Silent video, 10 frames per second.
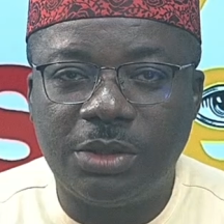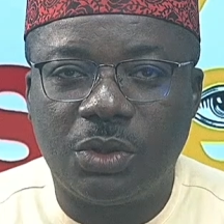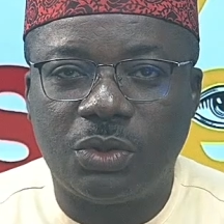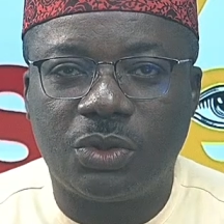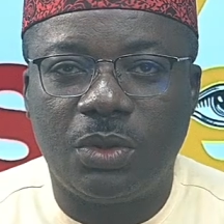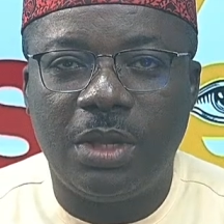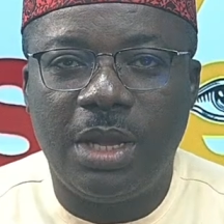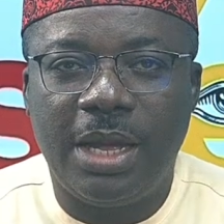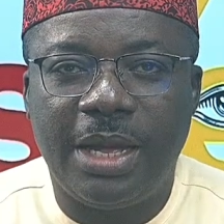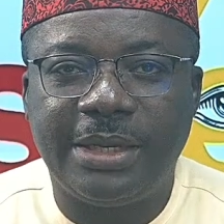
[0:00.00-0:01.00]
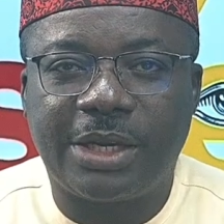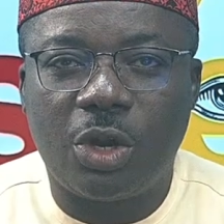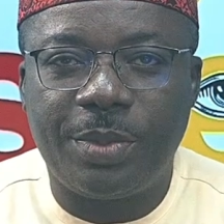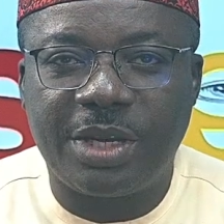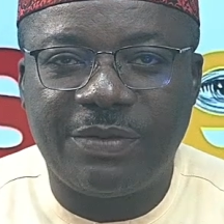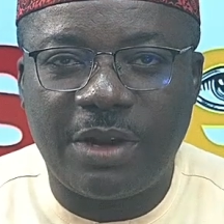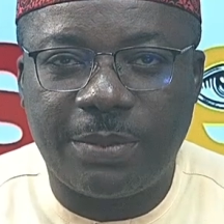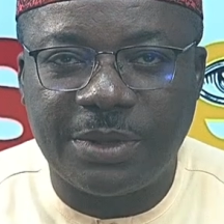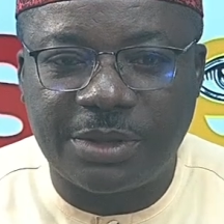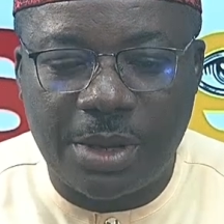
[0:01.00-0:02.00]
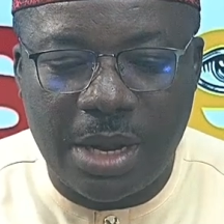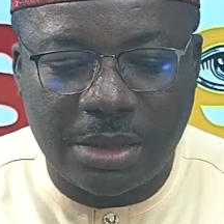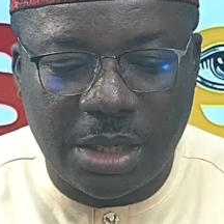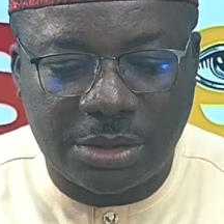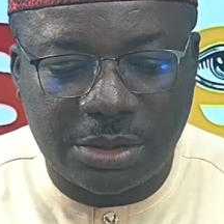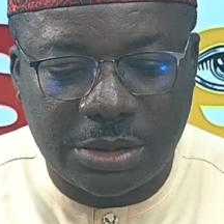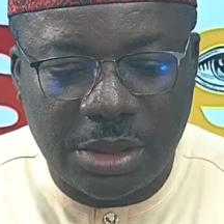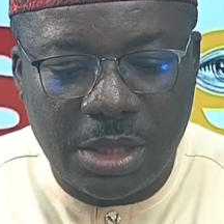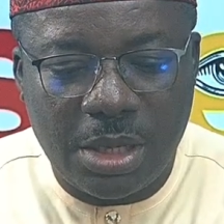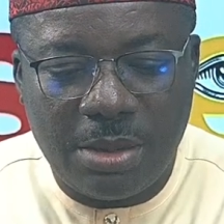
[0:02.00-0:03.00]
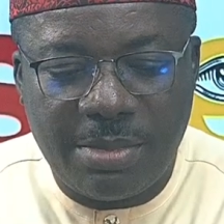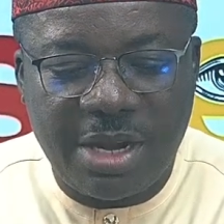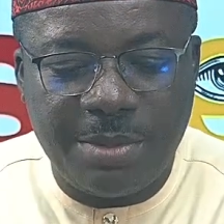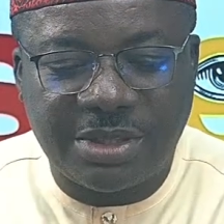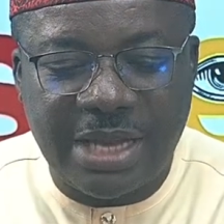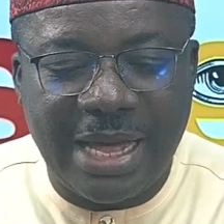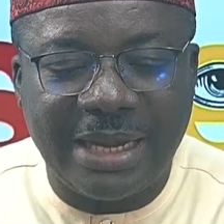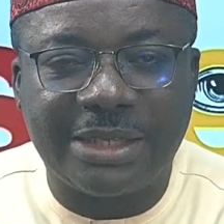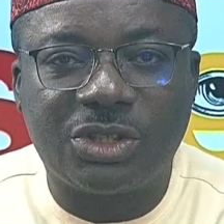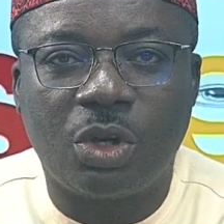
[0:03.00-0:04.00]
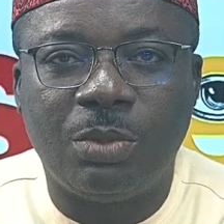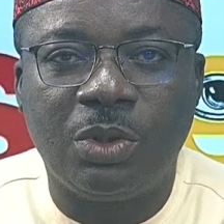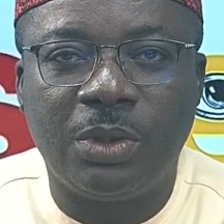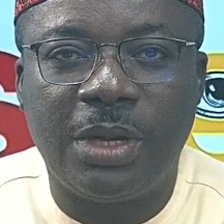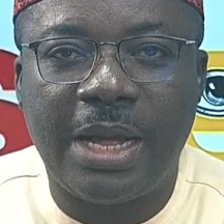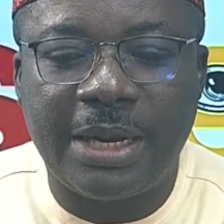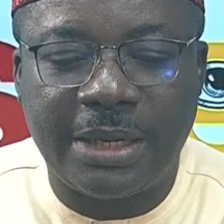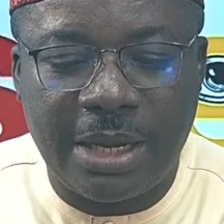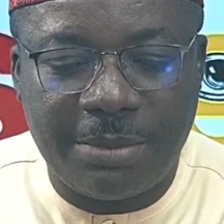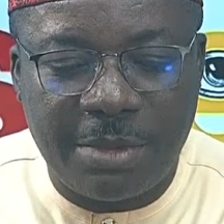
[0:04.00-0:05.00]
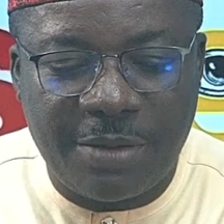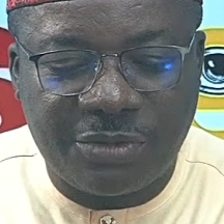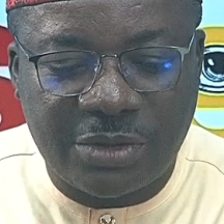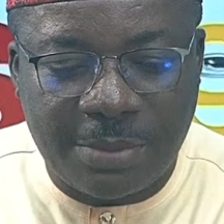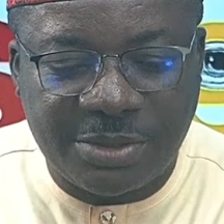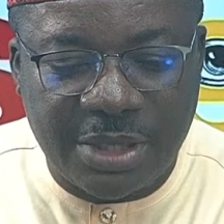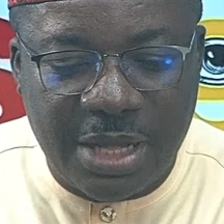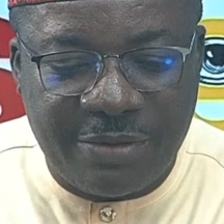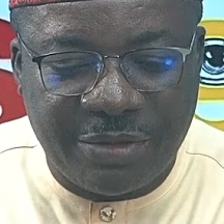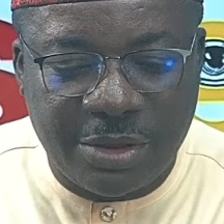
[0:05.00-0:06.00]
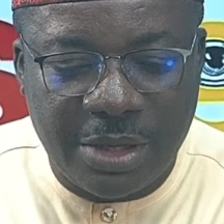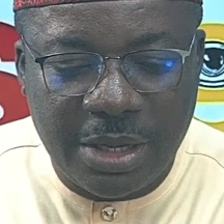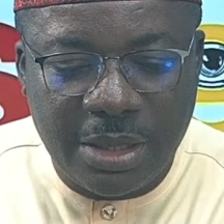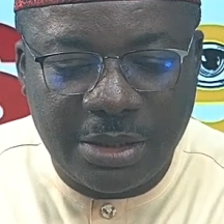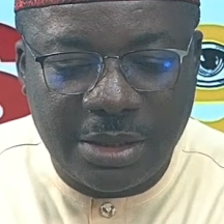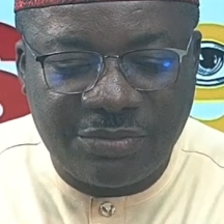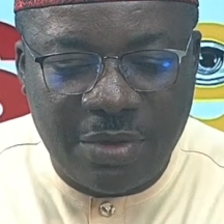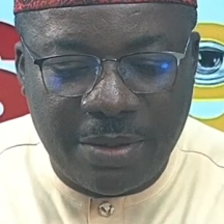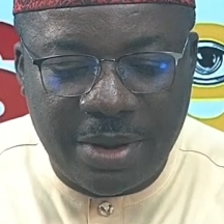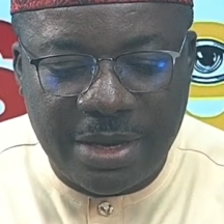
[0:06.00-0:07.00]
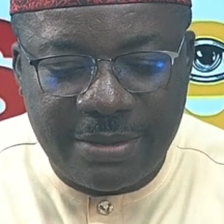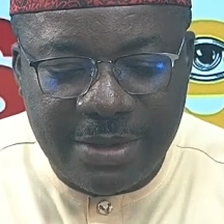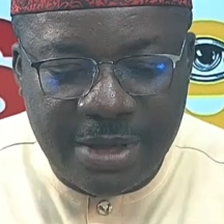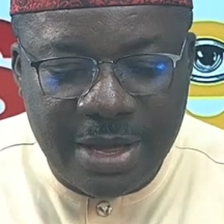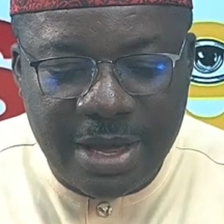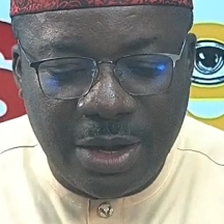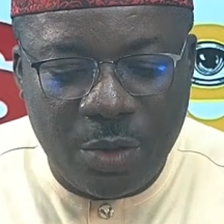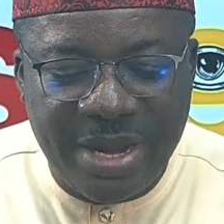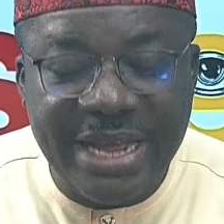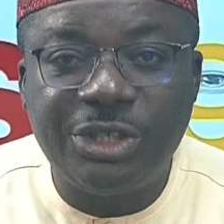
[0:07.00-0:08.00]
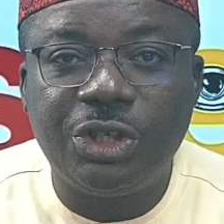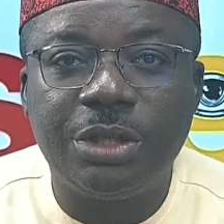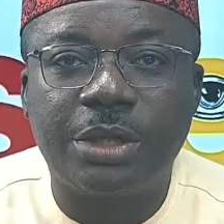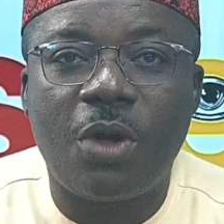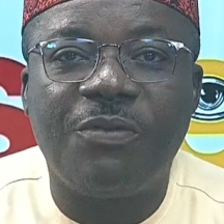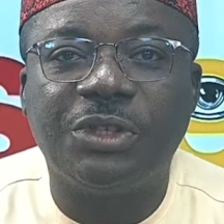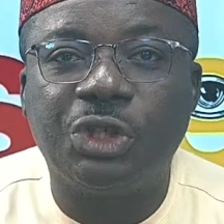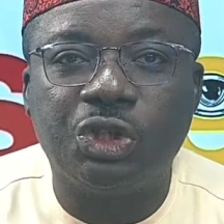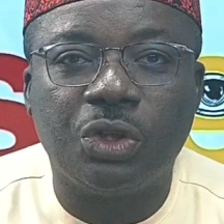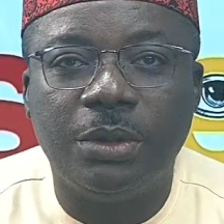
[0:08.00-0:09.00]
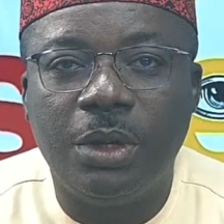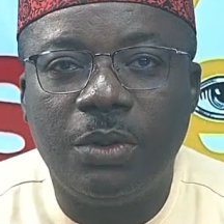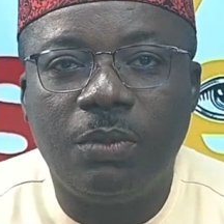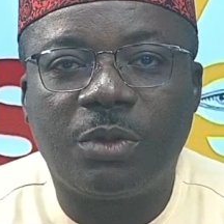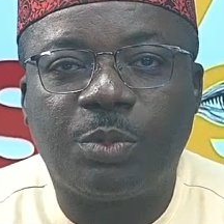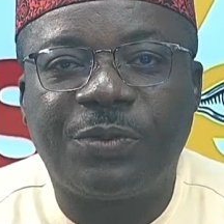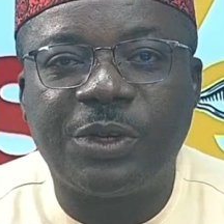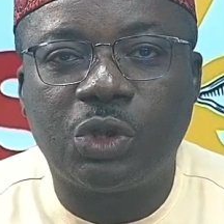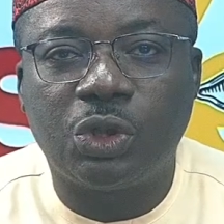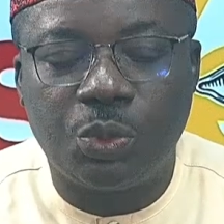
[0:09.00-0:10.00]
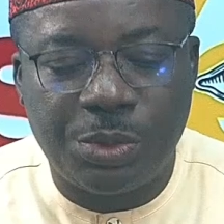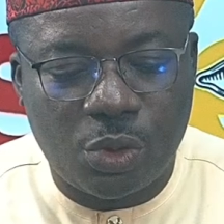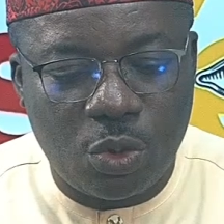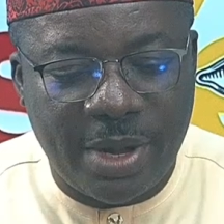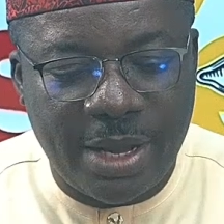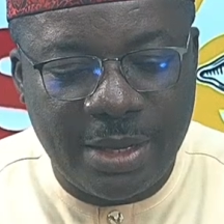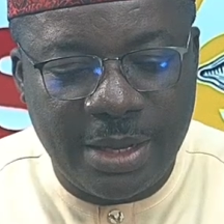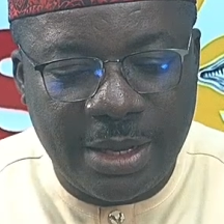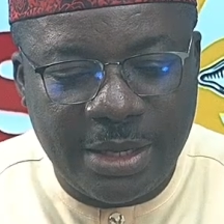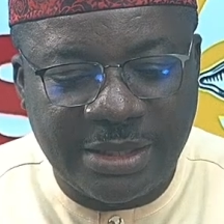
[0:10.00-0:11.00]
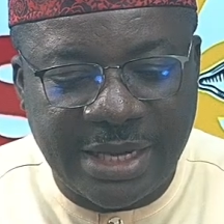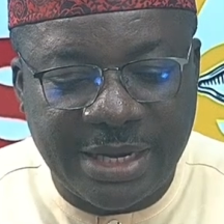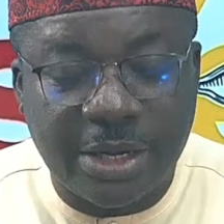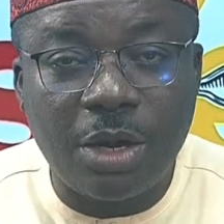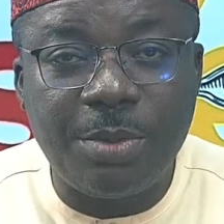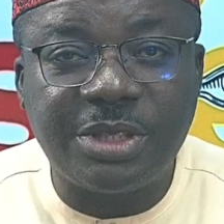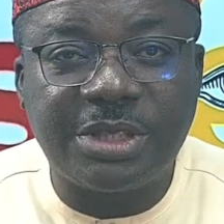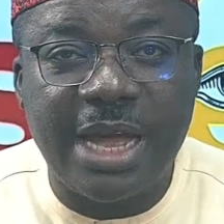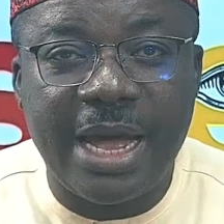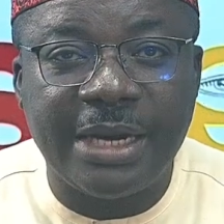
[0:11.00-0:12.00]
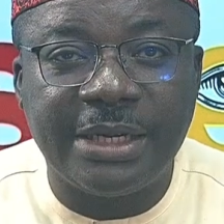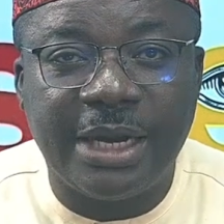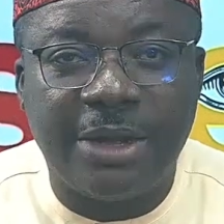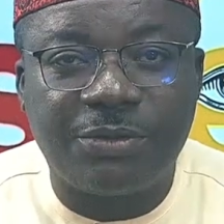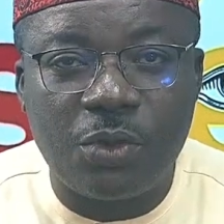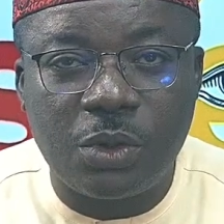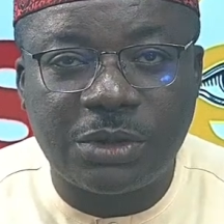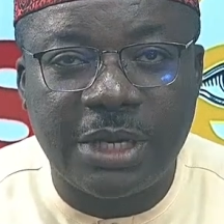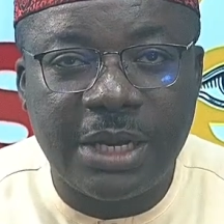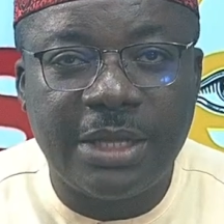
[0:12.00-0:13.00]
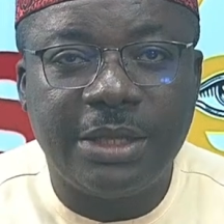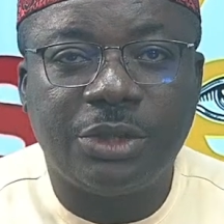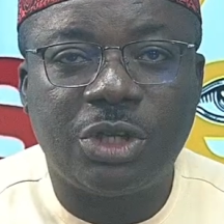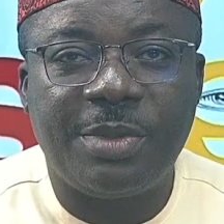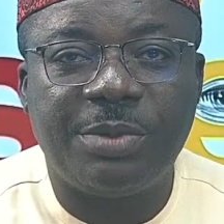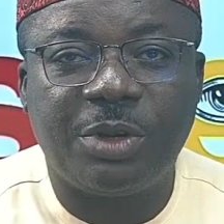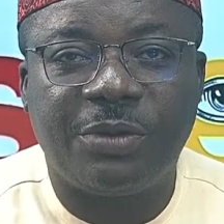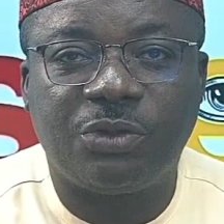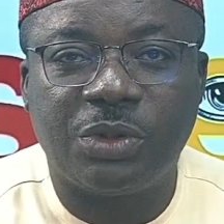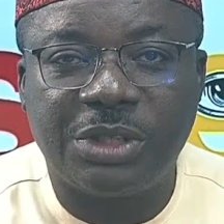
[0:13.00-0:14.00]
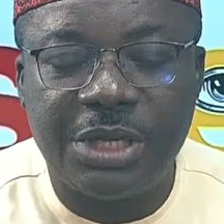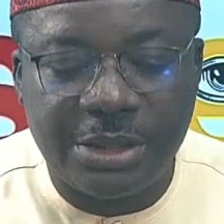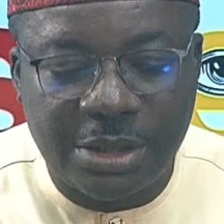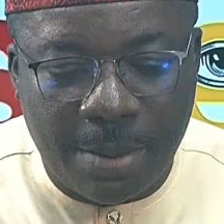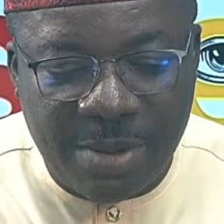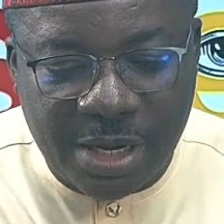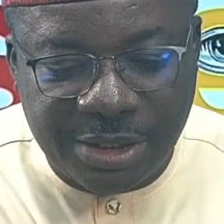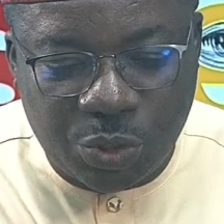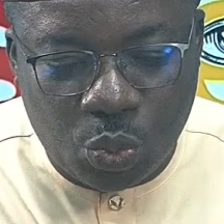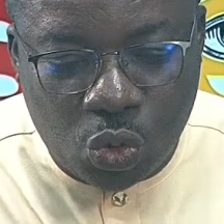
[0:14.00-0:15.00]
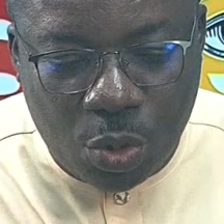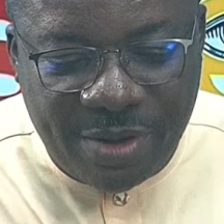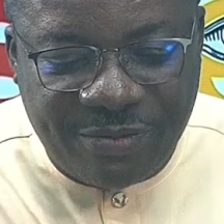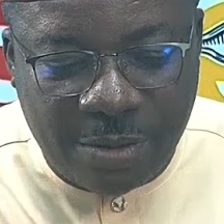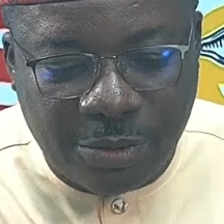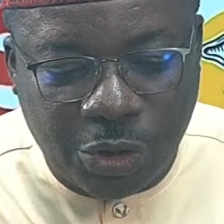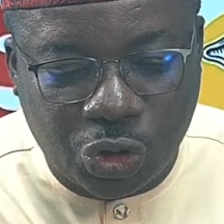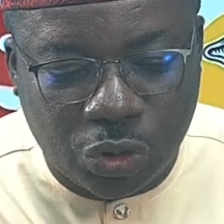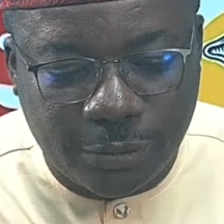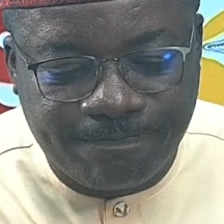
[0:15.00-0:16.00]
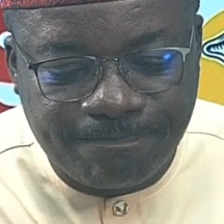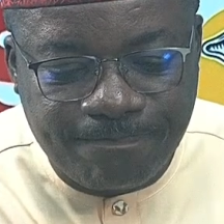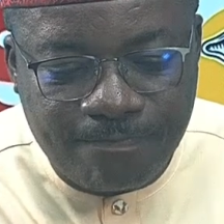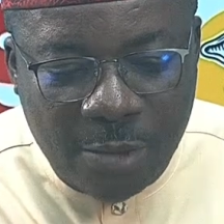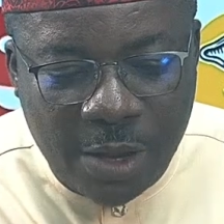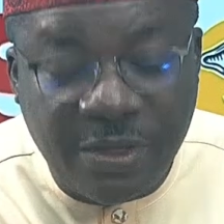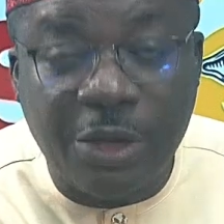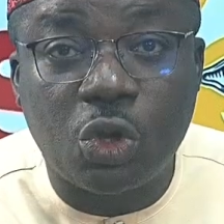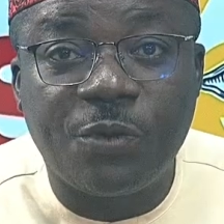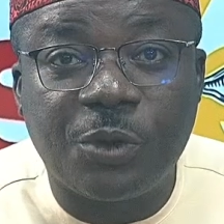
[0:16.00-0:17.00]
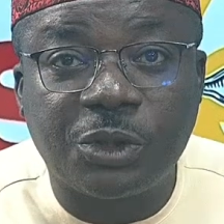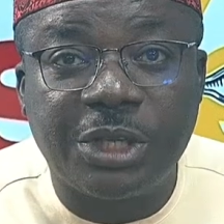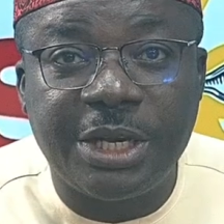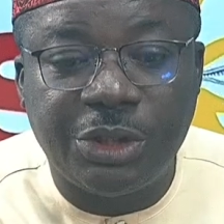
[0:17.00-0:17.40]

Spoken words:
social, and economic developments around us. My name is Alex Ogbodo, and I'm still having this very illuminating conversation with Professor Chiwui. He's an economist and, of course, the Chairman Board of Trustees, Amaka Chiwui Foundation. Thank you for staying